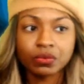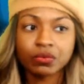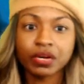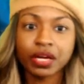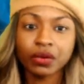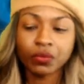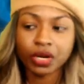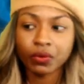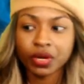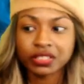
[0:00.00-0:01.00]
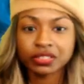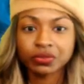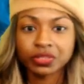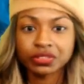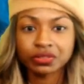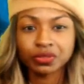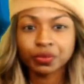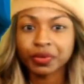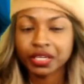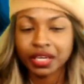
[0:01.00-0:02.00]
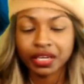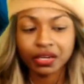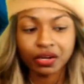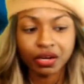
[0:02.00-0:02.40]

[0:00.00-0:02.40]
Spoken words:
When I watched the original Superman, like